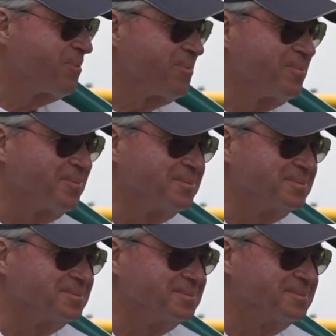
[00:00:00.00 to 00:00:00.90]

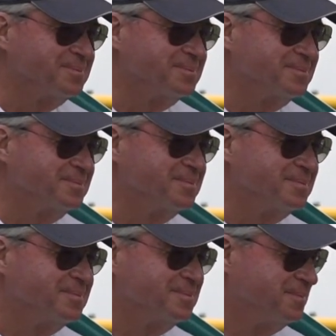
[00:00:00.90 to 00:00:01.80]

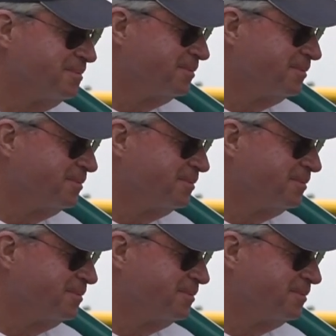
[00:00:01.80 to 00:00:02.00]
No words are spoken by the person on screen.